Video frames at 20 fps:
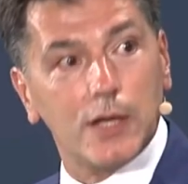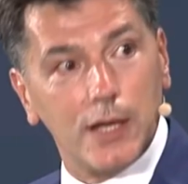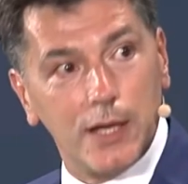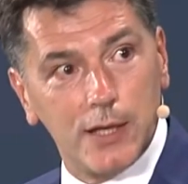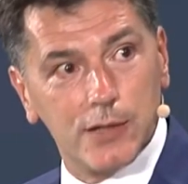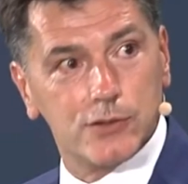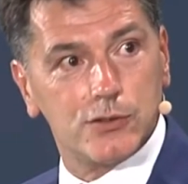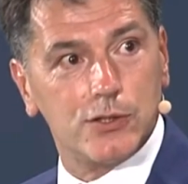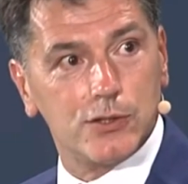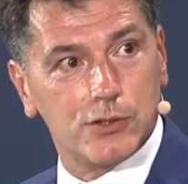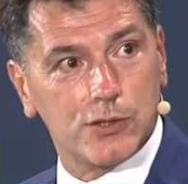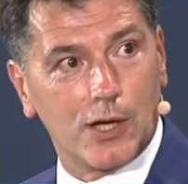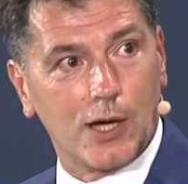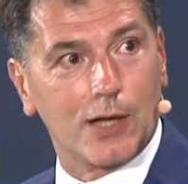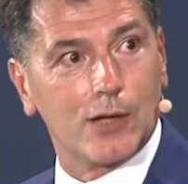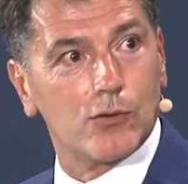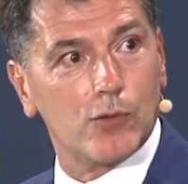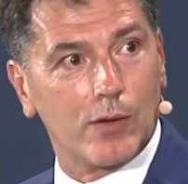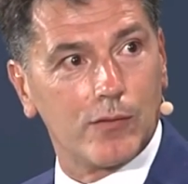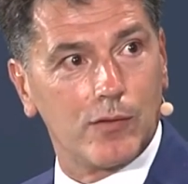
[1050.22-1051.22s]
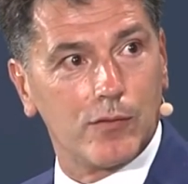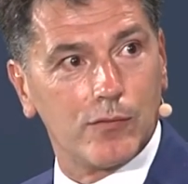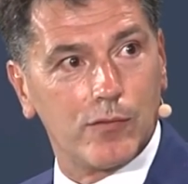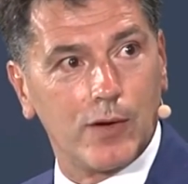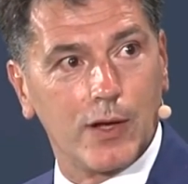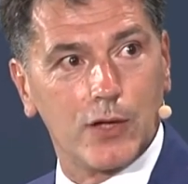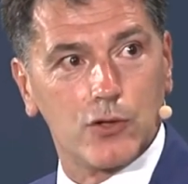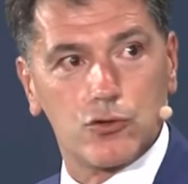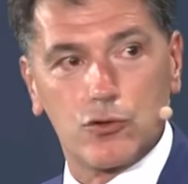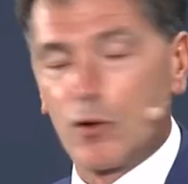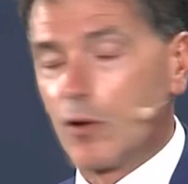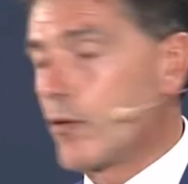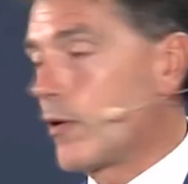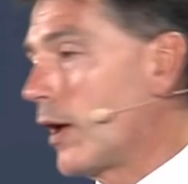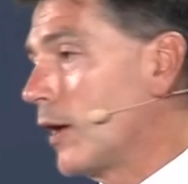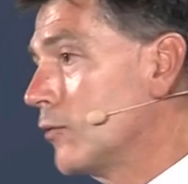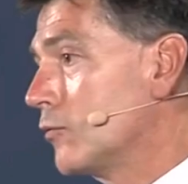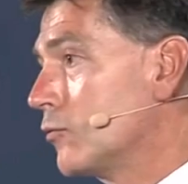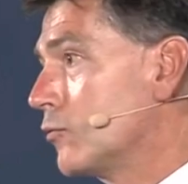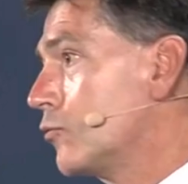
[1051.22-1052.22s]
is designed to have inflation
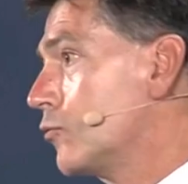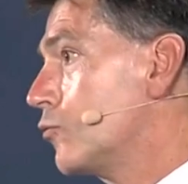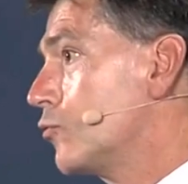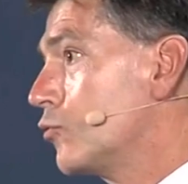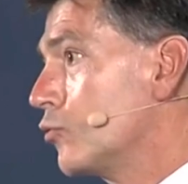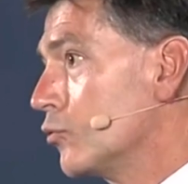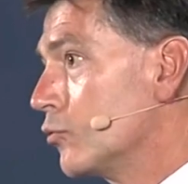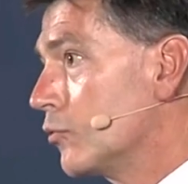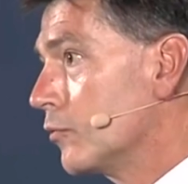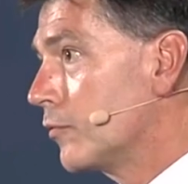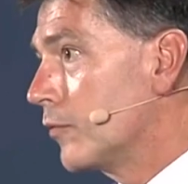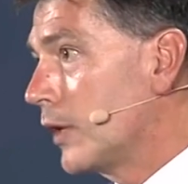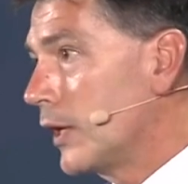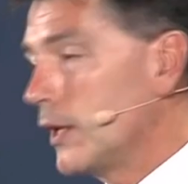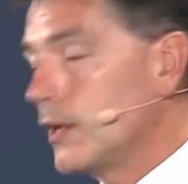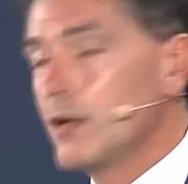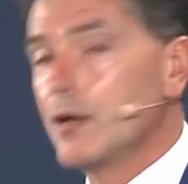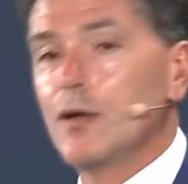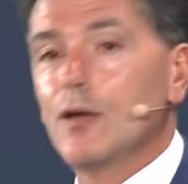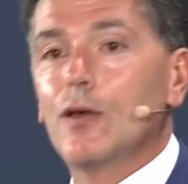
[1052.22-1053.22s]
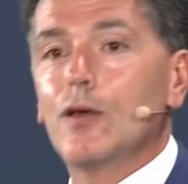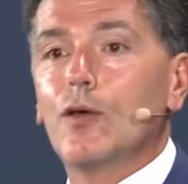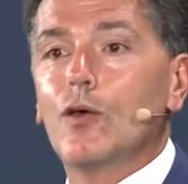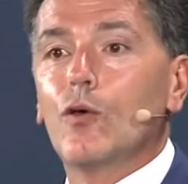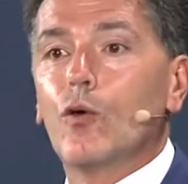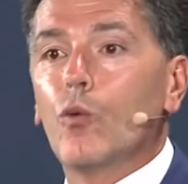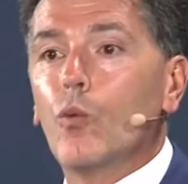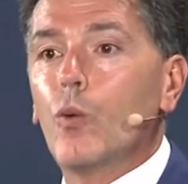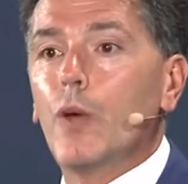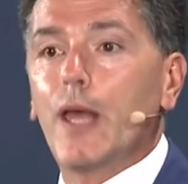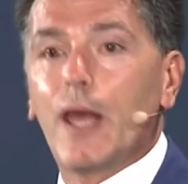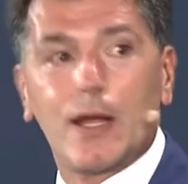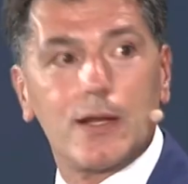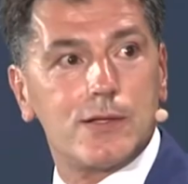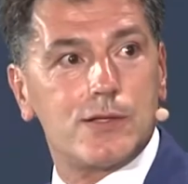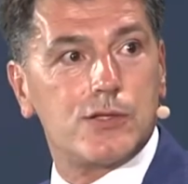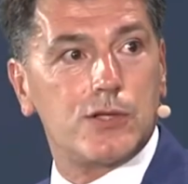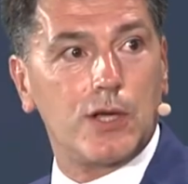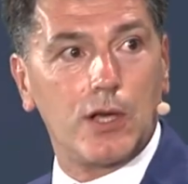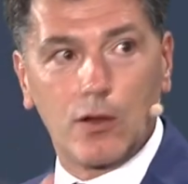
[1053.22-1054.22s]
around 2 to 3. We had
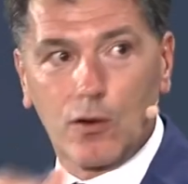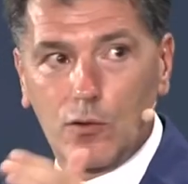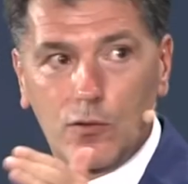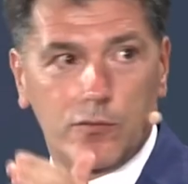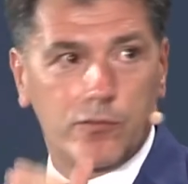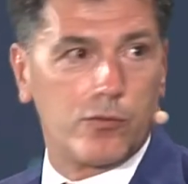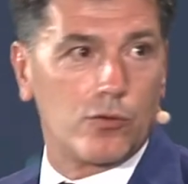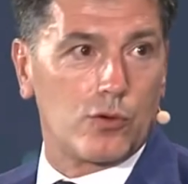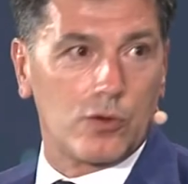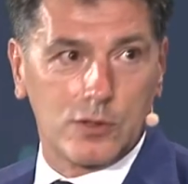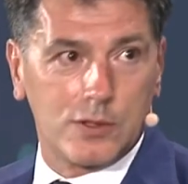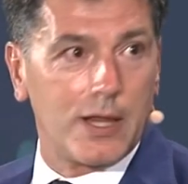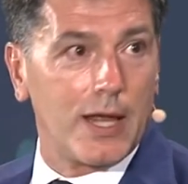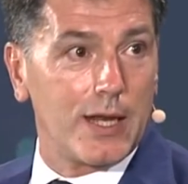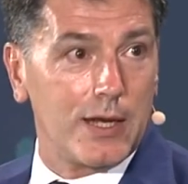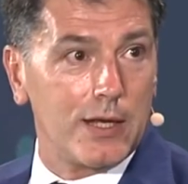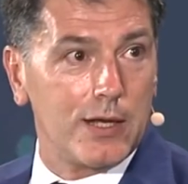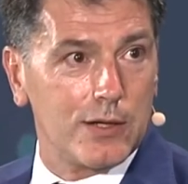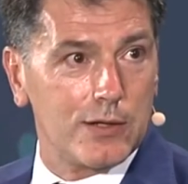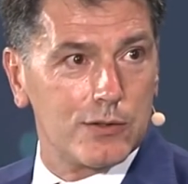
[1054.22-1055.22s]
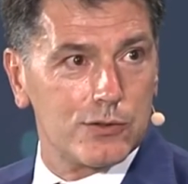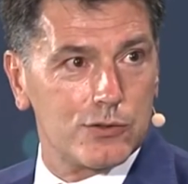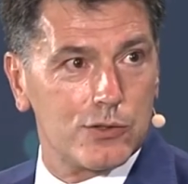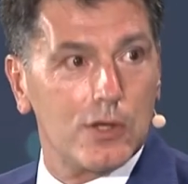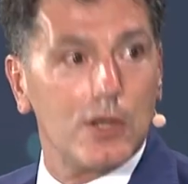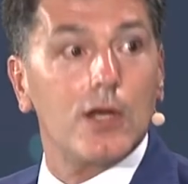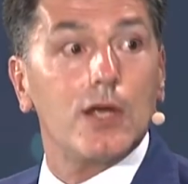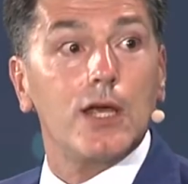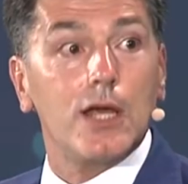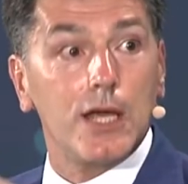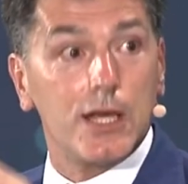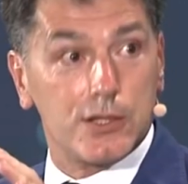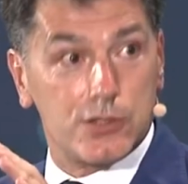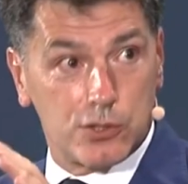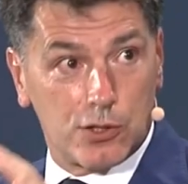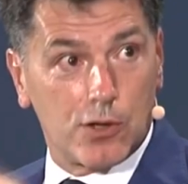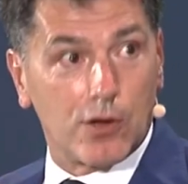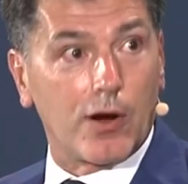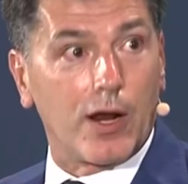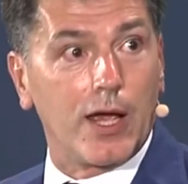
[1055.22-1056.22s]
0 for 10 years. It's
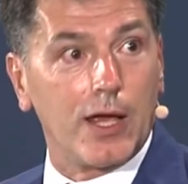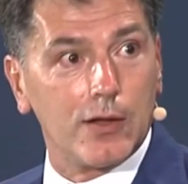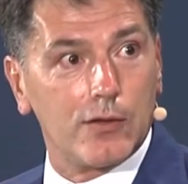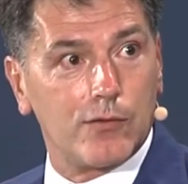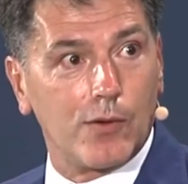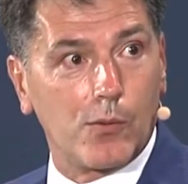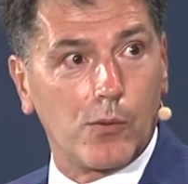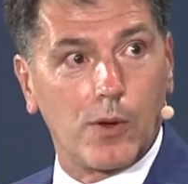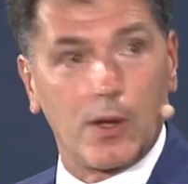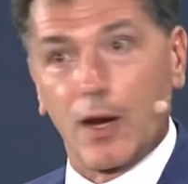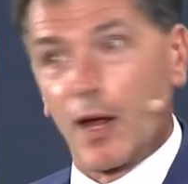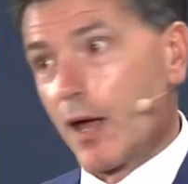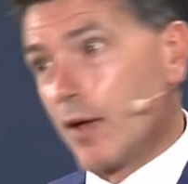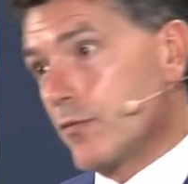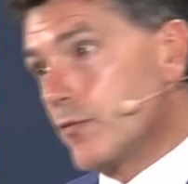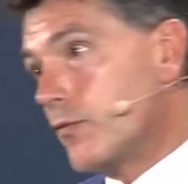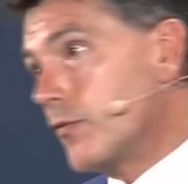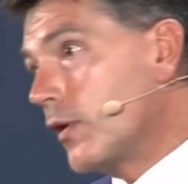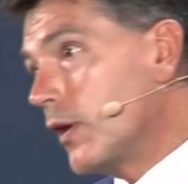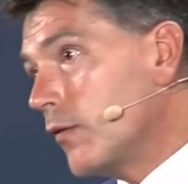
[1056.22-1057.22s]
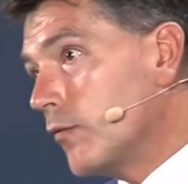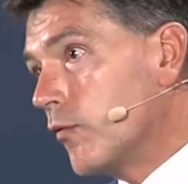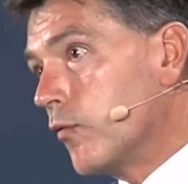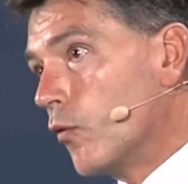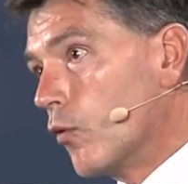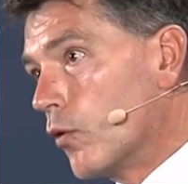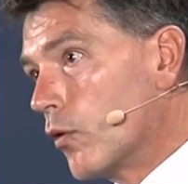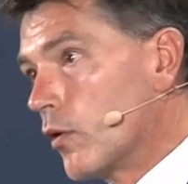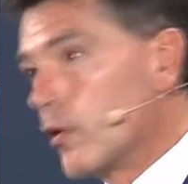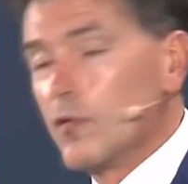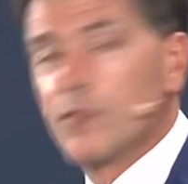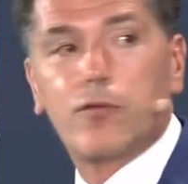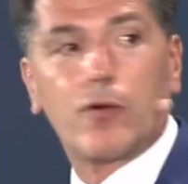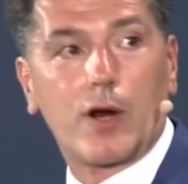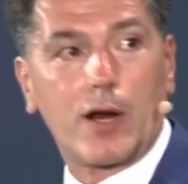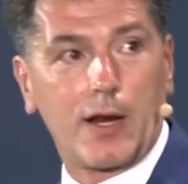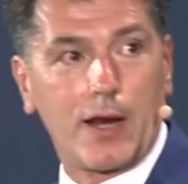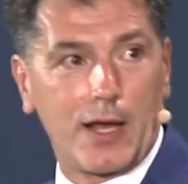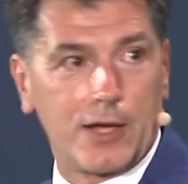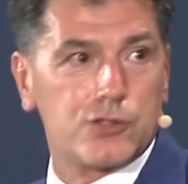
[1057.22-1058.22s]
great that we're going to have 3-4 for
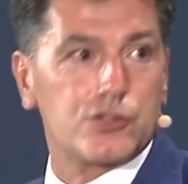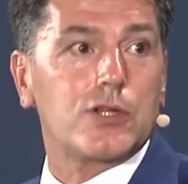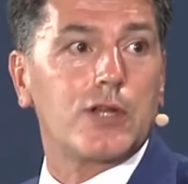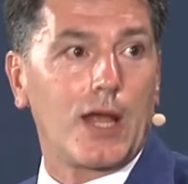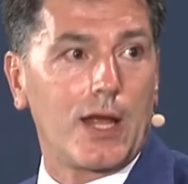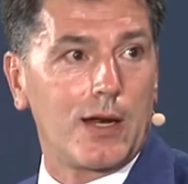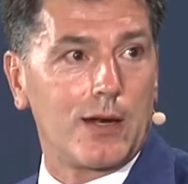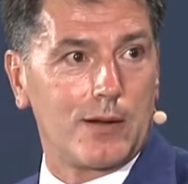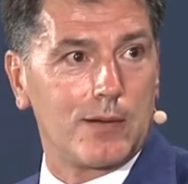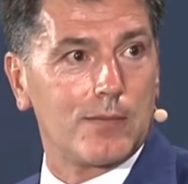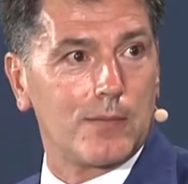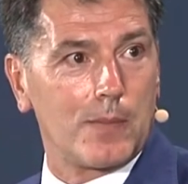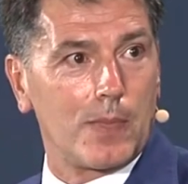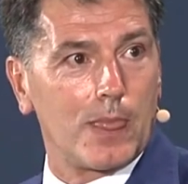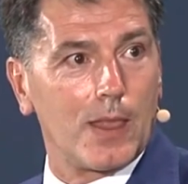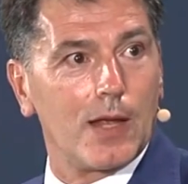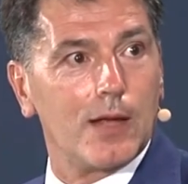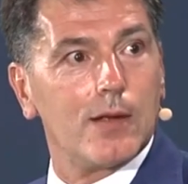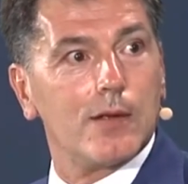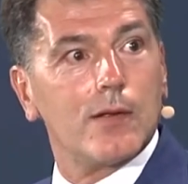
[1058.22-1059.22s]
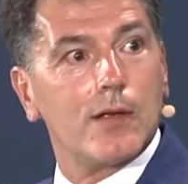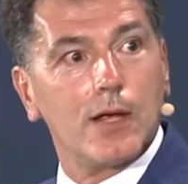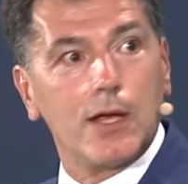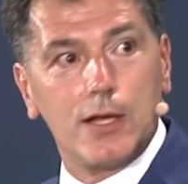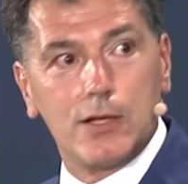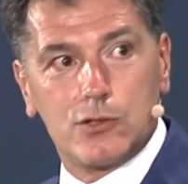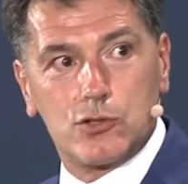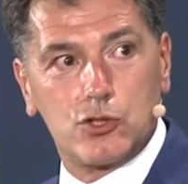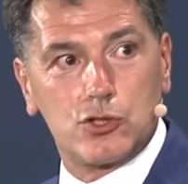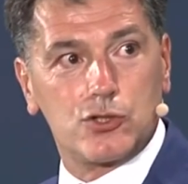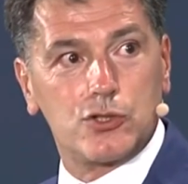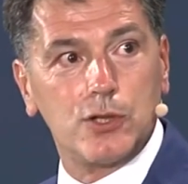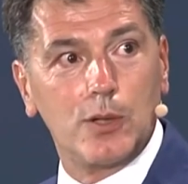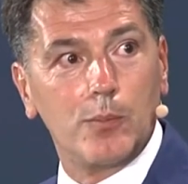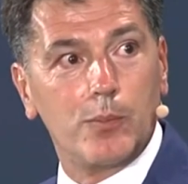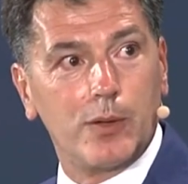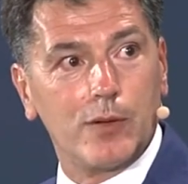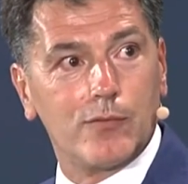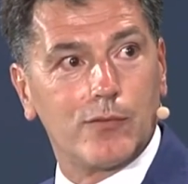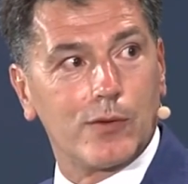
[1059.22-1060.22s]
the next 10. It's just
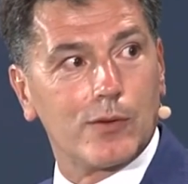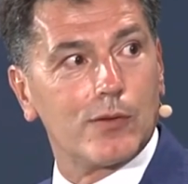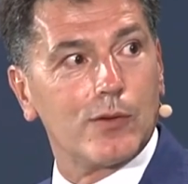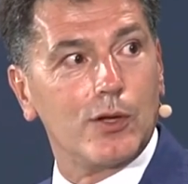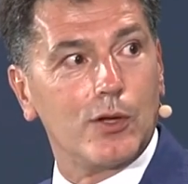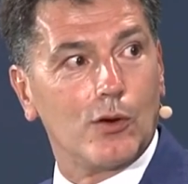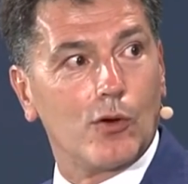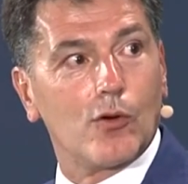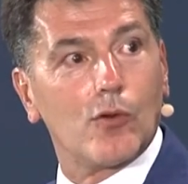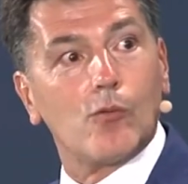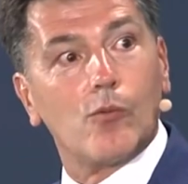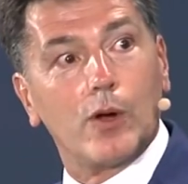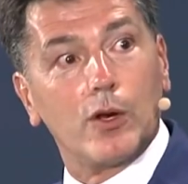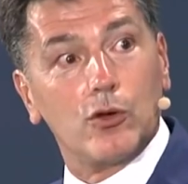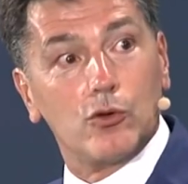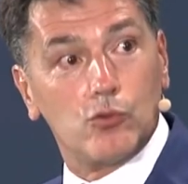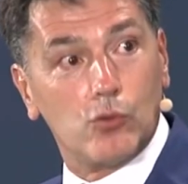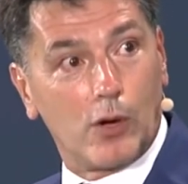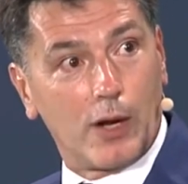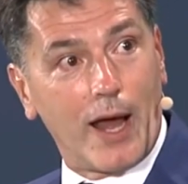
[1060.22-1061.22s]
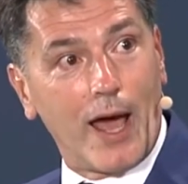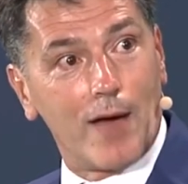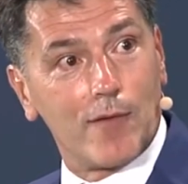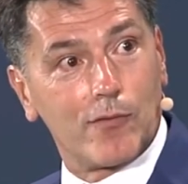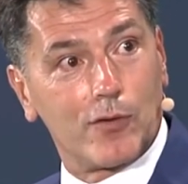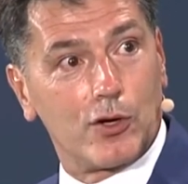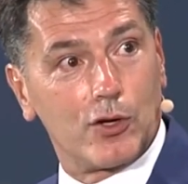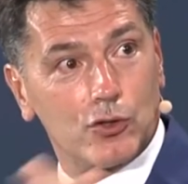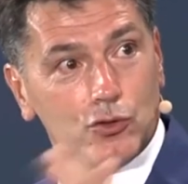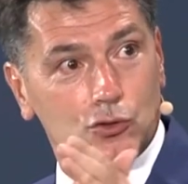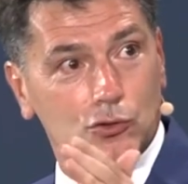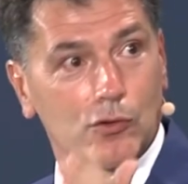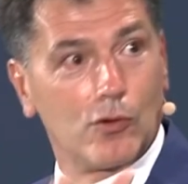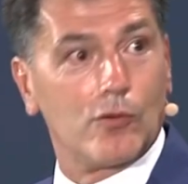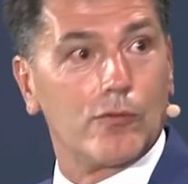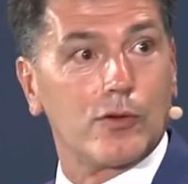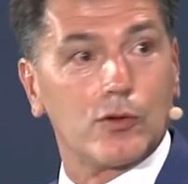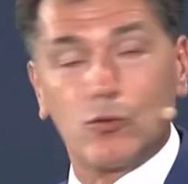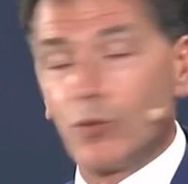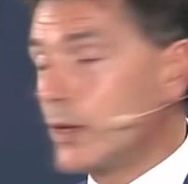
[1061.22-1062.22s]
simply that, you know, when you do an average
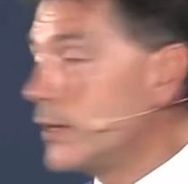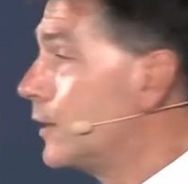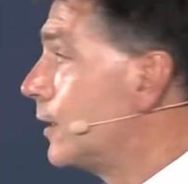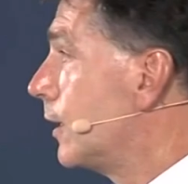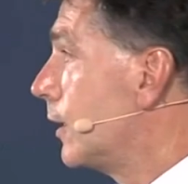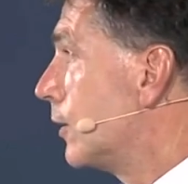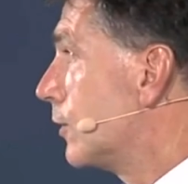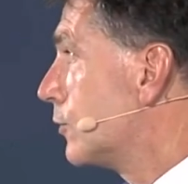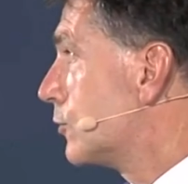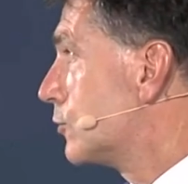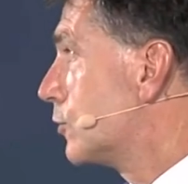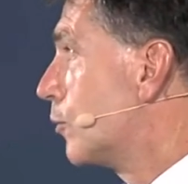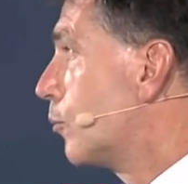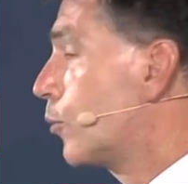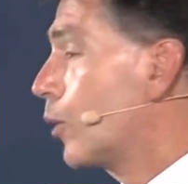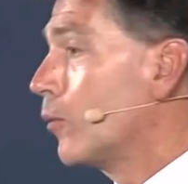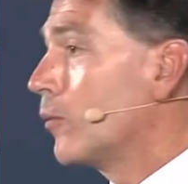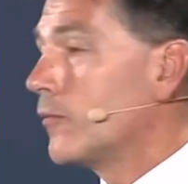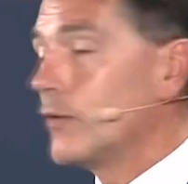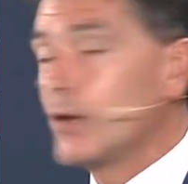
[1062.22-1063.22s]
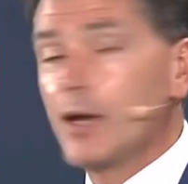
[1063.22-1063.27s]
over 20 years, probably the